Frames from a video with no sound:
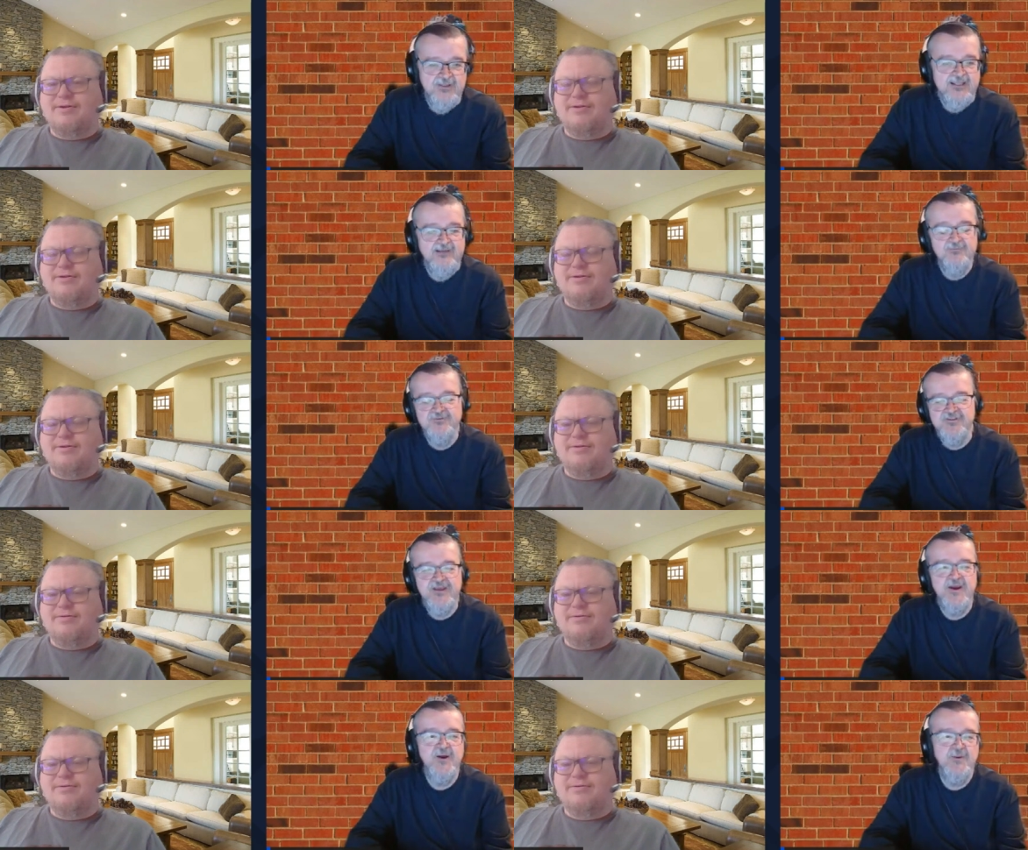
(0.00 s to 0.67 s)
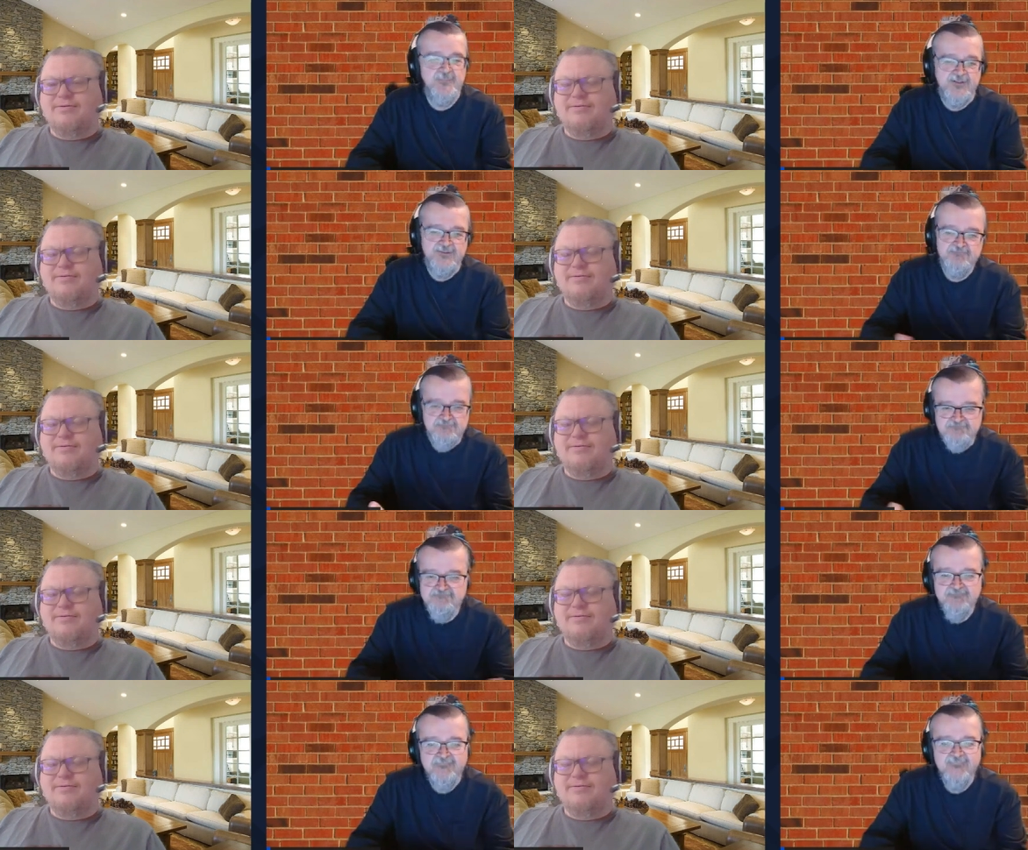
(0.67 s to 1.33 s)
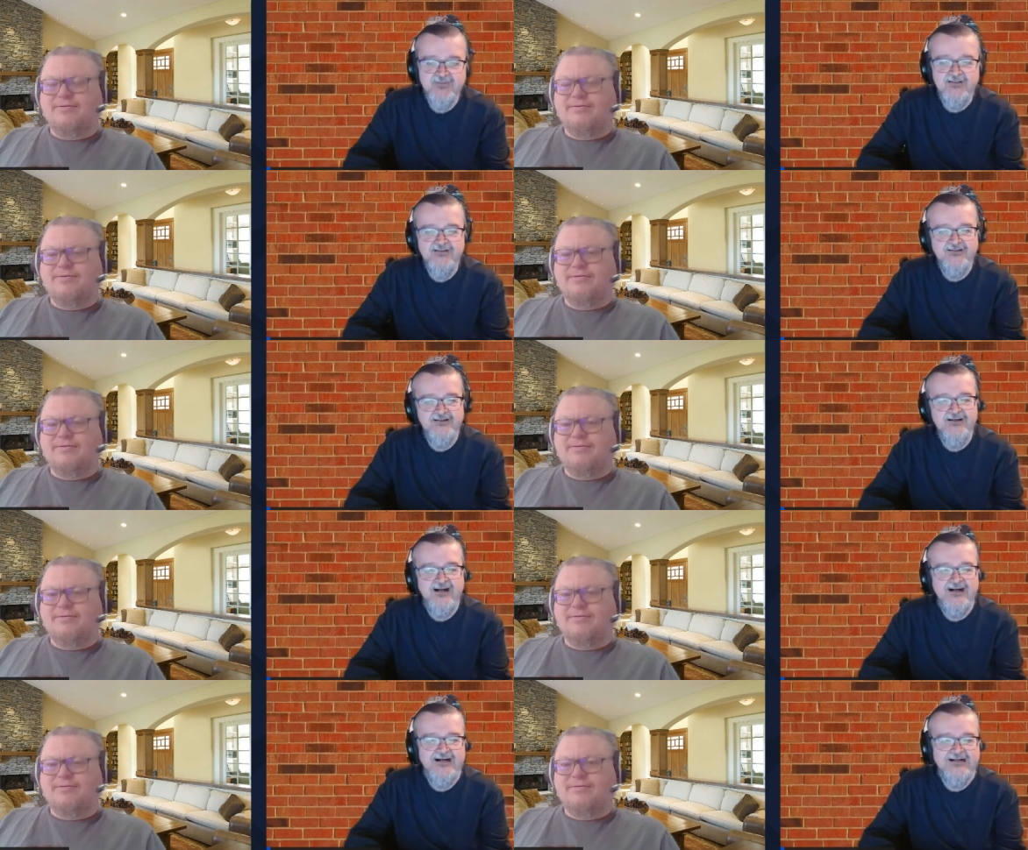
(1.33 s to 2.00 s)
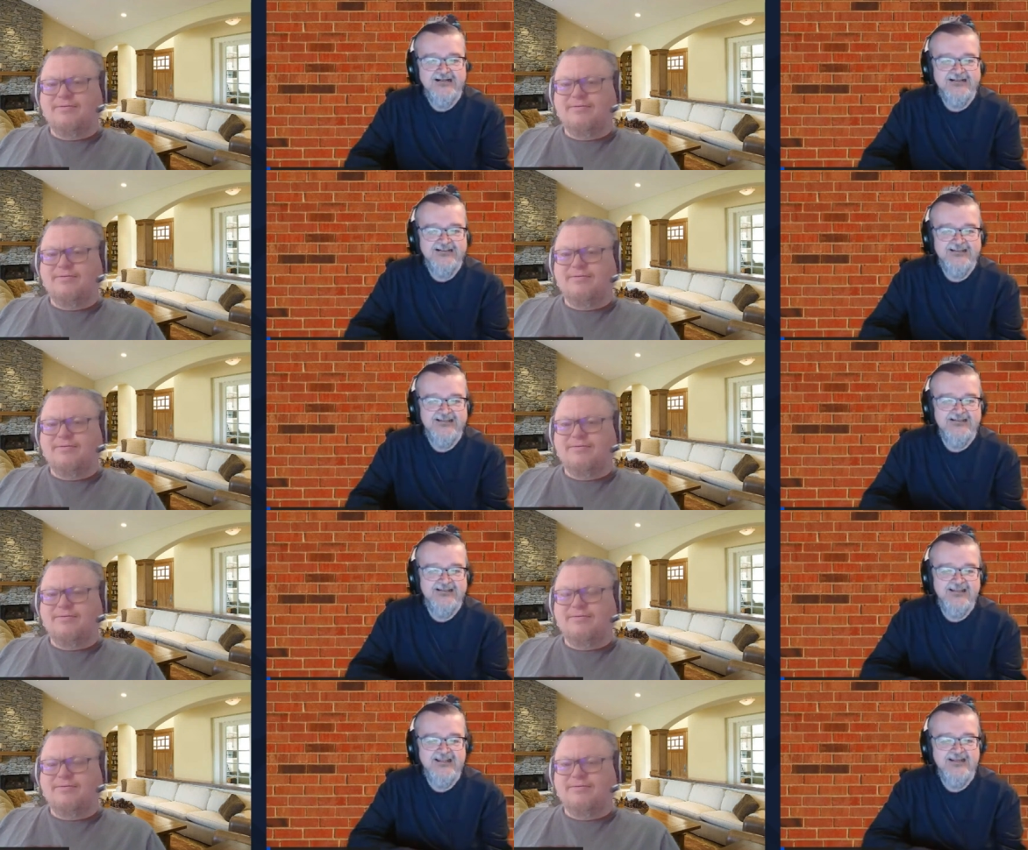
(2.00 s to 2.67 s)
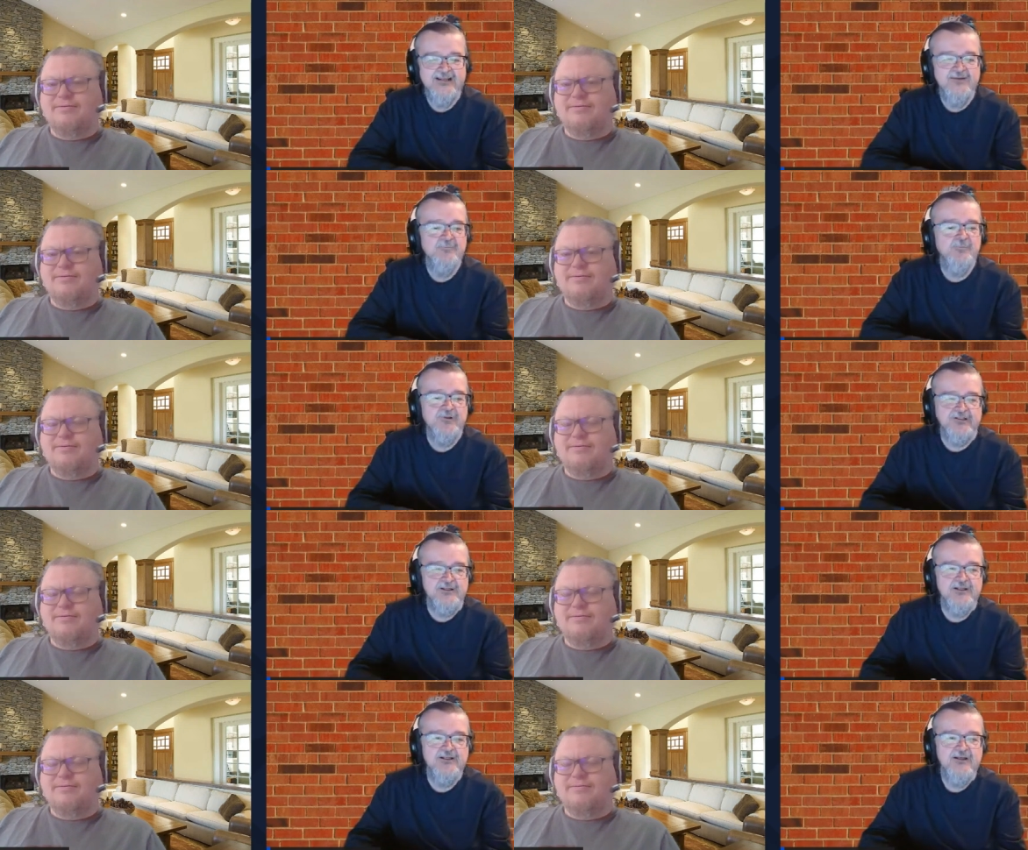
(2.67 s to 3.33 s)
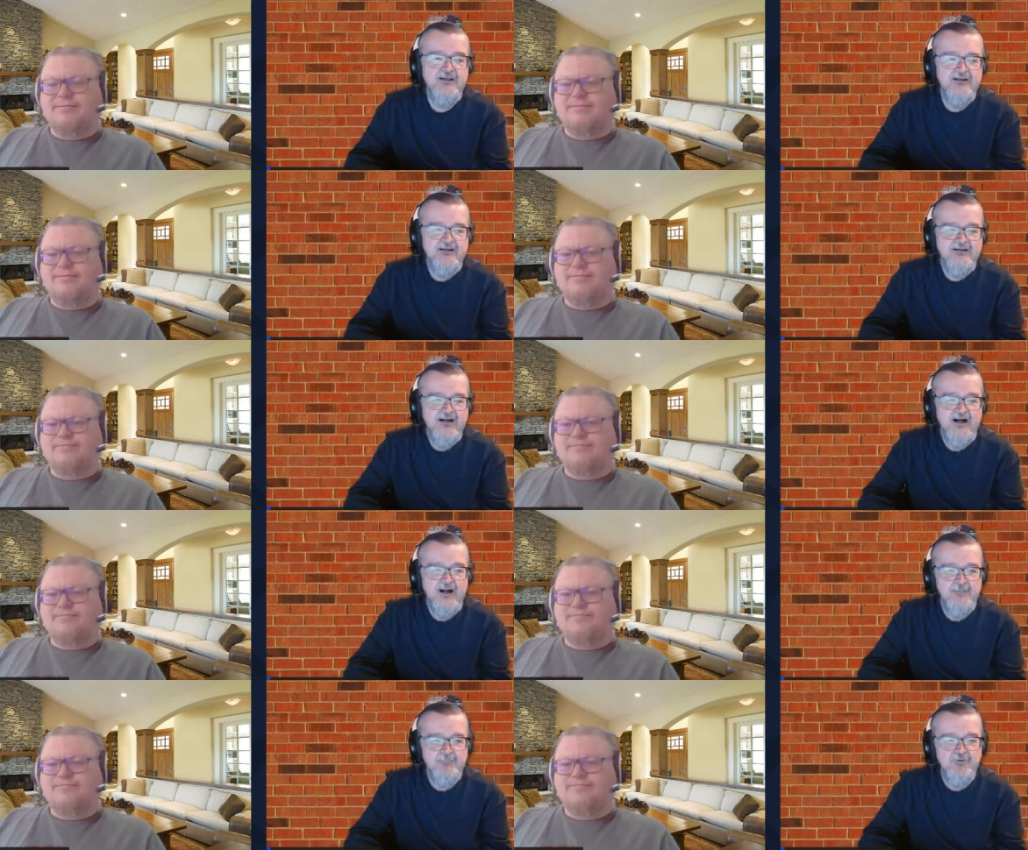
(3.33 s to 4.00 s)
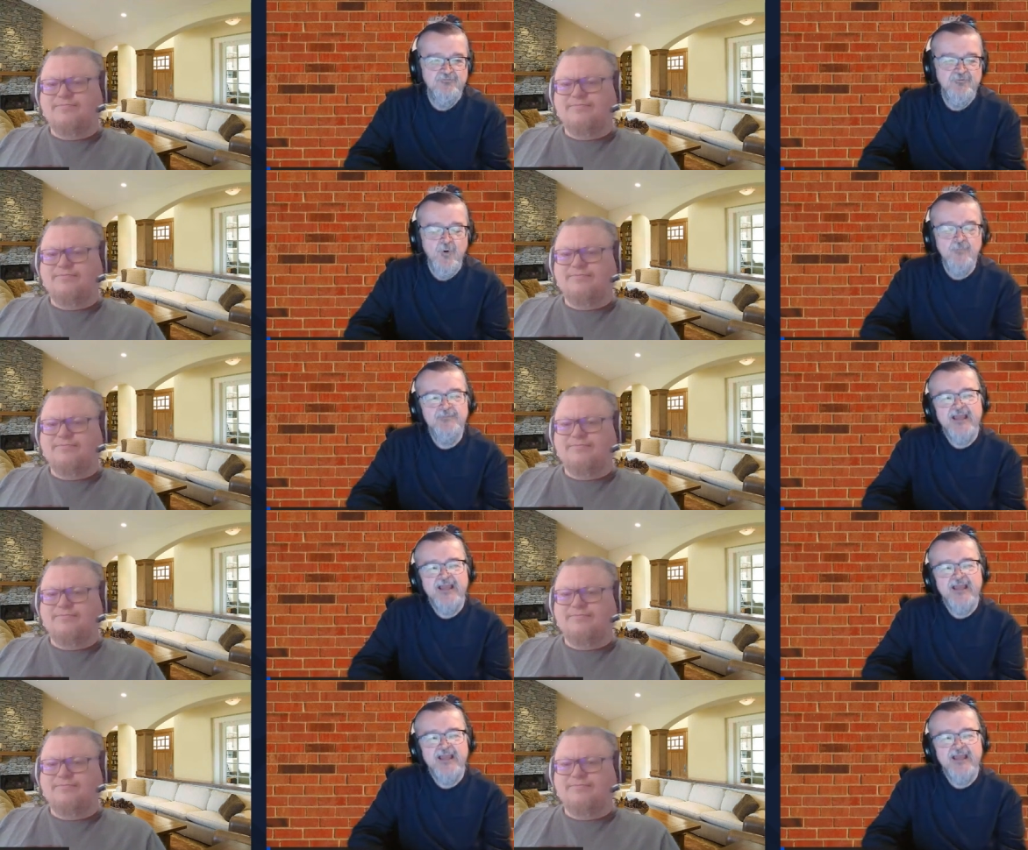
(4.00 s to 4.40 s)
Speaker 1: he was there, but uh, he he didn't really uh, perform.